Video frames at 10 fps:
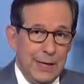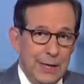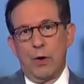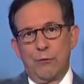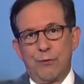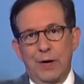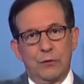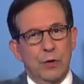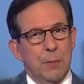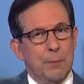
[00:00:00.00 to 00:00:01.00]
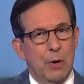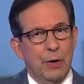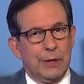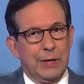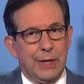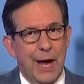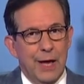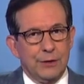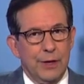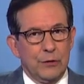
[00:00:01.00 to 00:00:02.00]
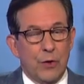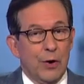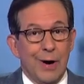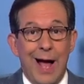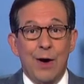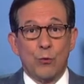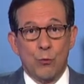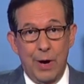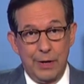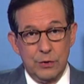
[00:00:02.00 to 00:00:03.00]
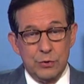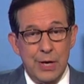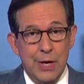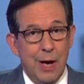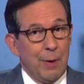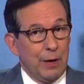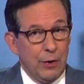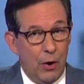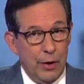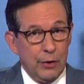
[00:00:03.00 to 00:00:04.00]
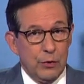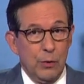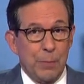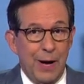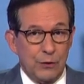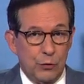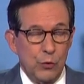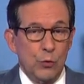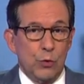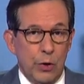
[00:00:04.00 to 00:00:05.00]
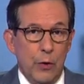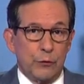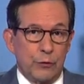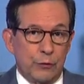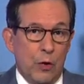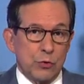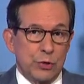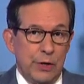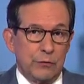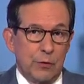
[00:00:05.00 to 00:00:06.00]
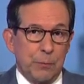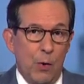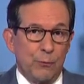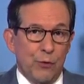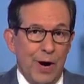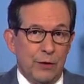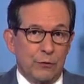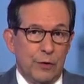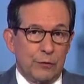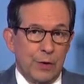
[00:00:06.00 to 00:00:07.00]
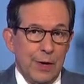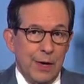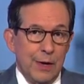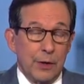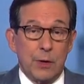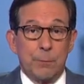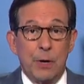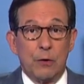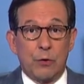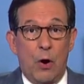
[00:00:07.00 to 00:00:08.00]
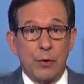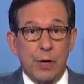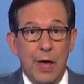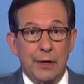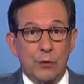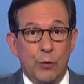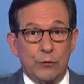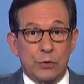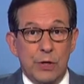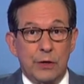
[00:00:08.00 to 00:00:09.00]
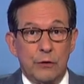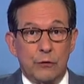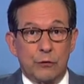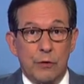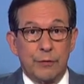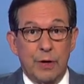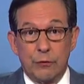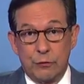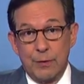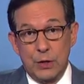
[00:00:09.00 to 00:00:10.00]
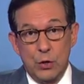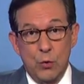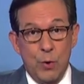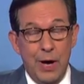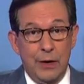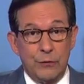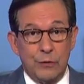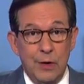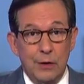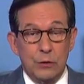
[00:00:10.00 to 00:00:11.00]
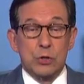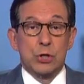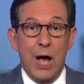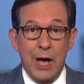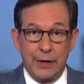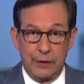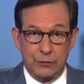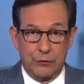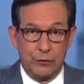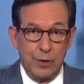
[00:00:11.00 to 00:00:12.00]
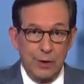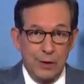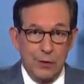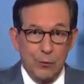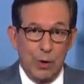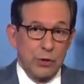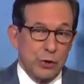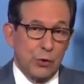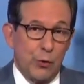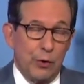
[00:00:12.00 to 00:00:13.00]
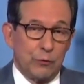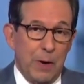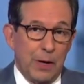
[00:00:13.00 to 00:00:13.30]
on Faith, some American Catholics are outraged about an article by two close associates of Pope Francis that compares hardline Christian conservatives in the U S to jihadists. Religion correspondent